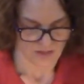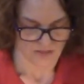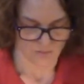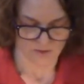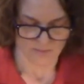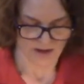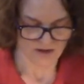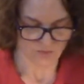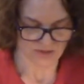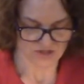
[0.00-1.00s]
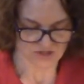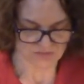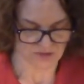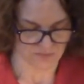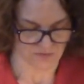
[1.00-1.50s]
There were many religious
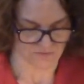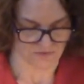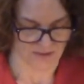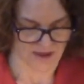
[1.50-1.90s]
people from